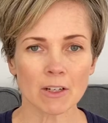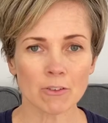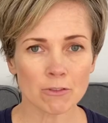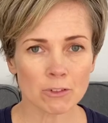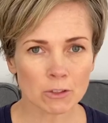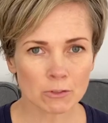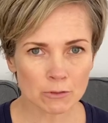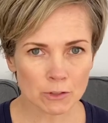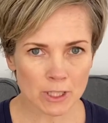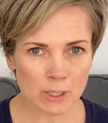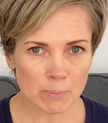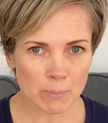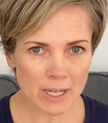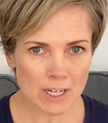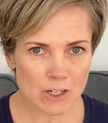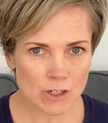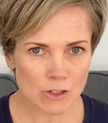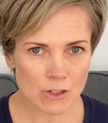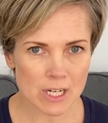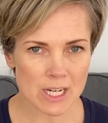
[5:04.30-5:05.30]
feel free to
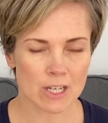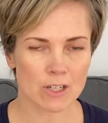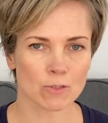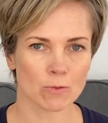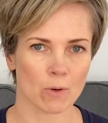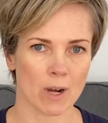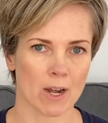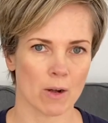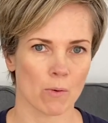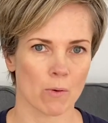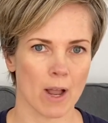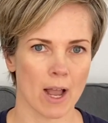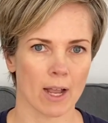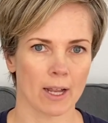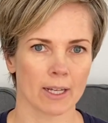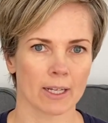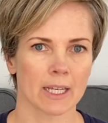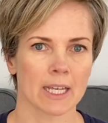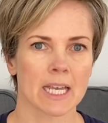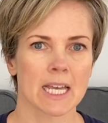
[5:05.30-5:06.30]
bend your knees right
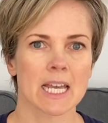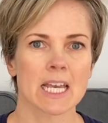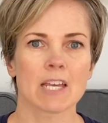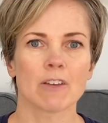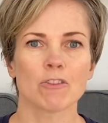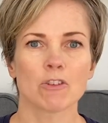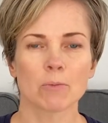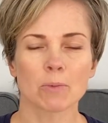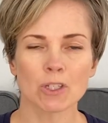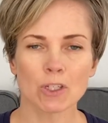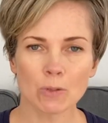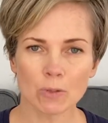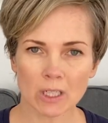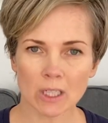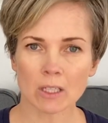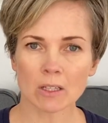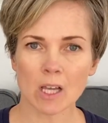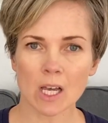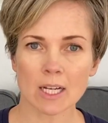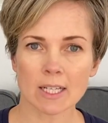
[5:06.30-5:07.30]
away. If you've been doing
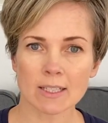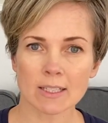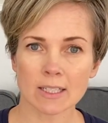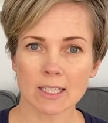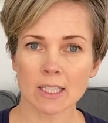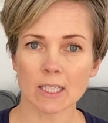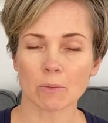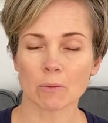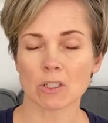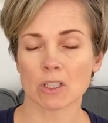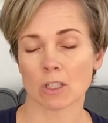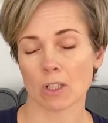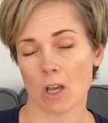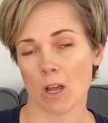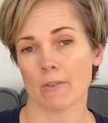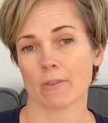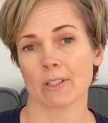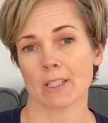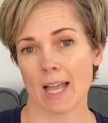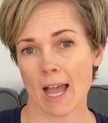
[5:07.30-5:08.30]
a lot of sitting, which a lot
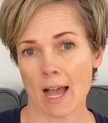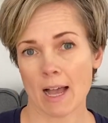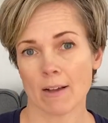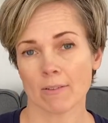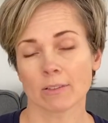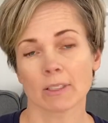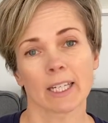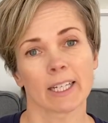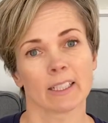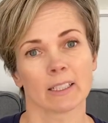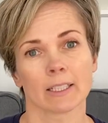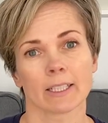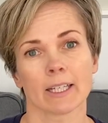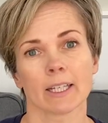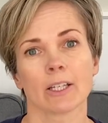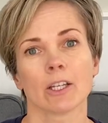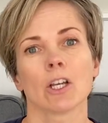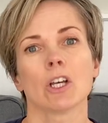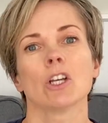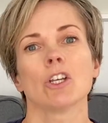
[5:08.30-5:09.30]
of us have
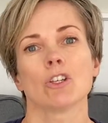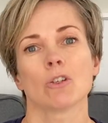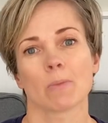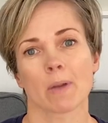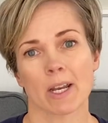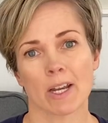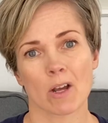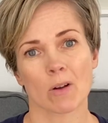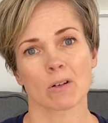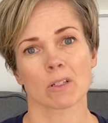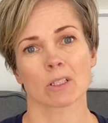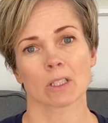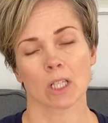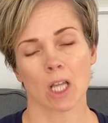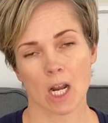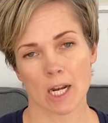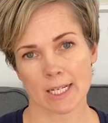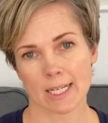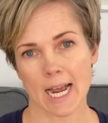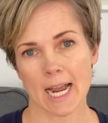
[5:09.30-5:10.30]
lately, you may notice a
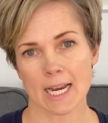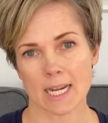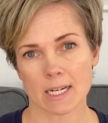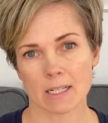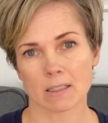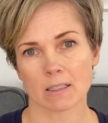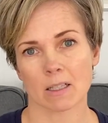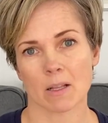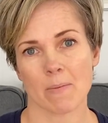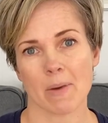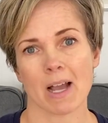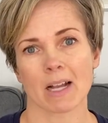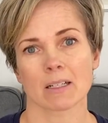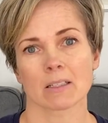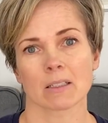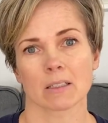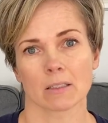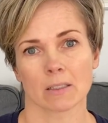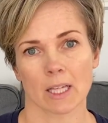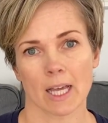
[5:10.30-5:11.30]
lot of tightness in the backs
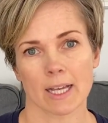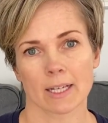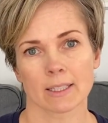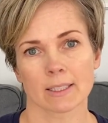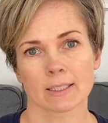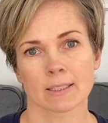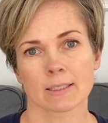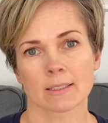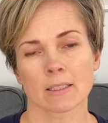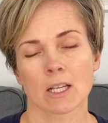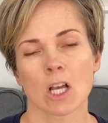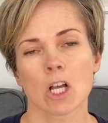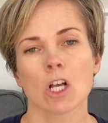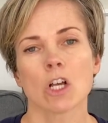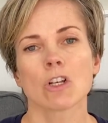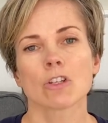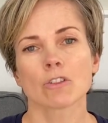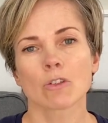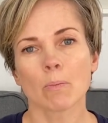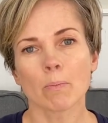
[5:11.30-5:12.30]
of the legs.
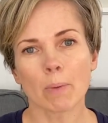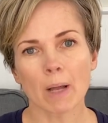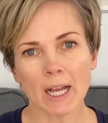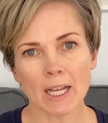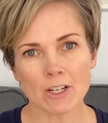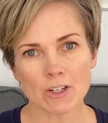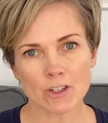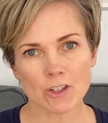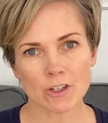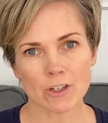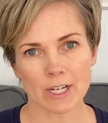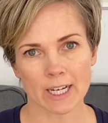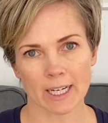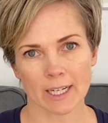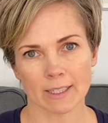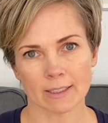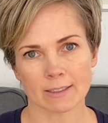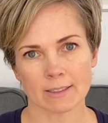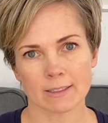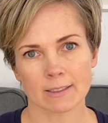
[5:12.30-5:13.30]
So bend your
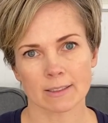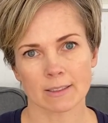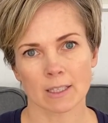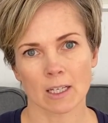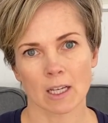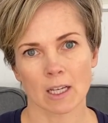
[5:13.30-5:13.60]
knees,